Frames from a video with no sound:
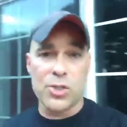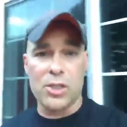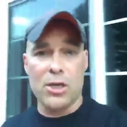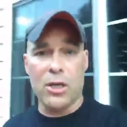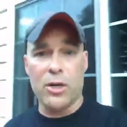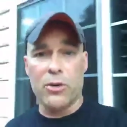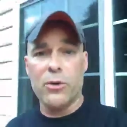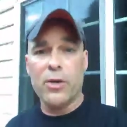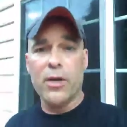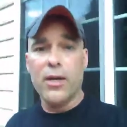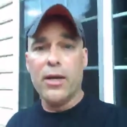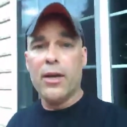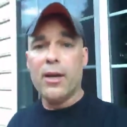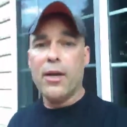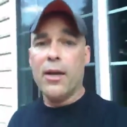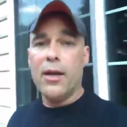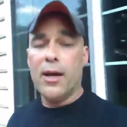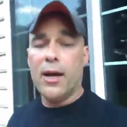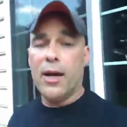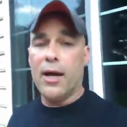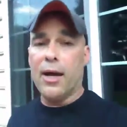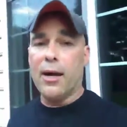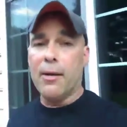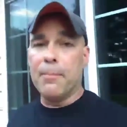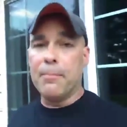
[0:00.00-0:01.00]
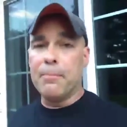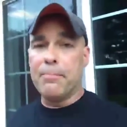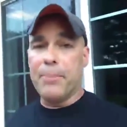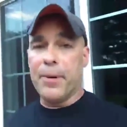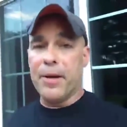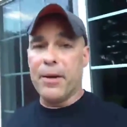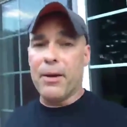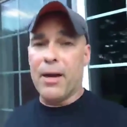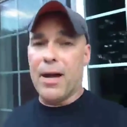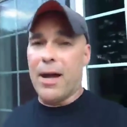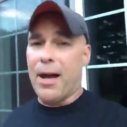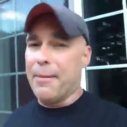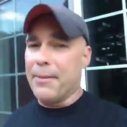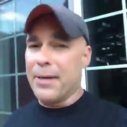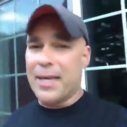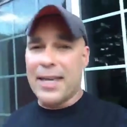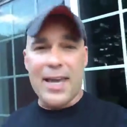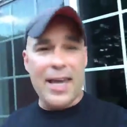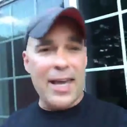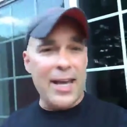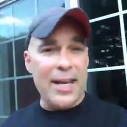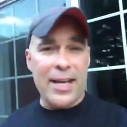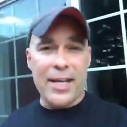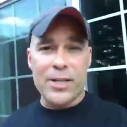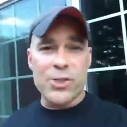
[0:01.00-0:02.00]
so, but I
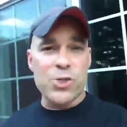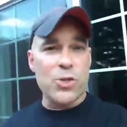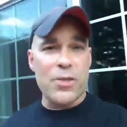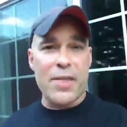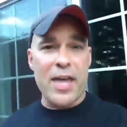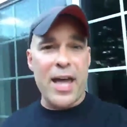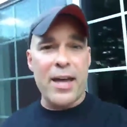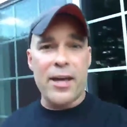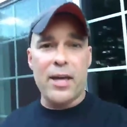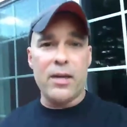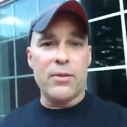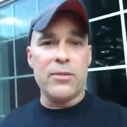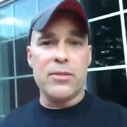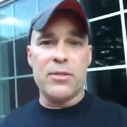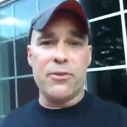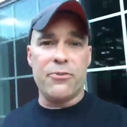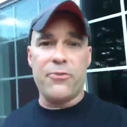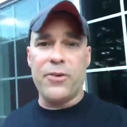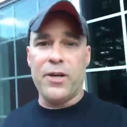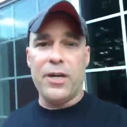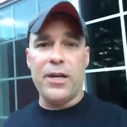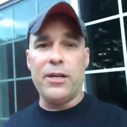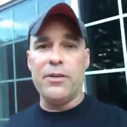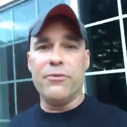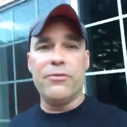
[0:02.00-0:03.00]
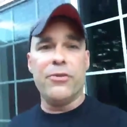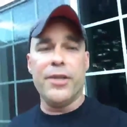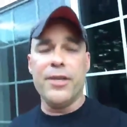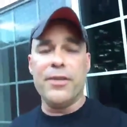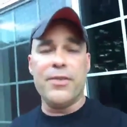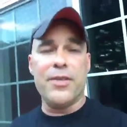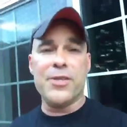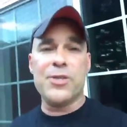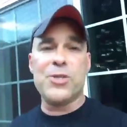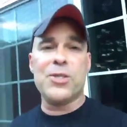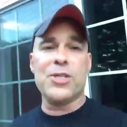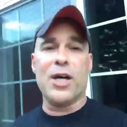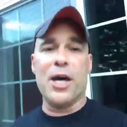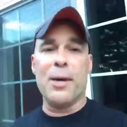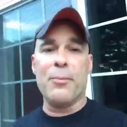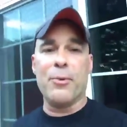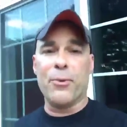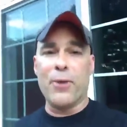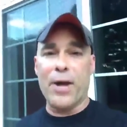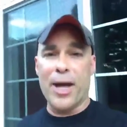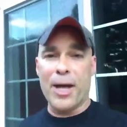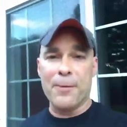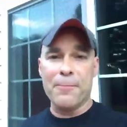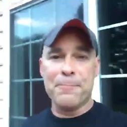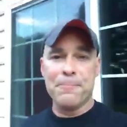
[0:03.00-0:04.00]
can't answer that definitively this time
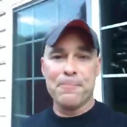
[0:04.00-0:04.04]
around.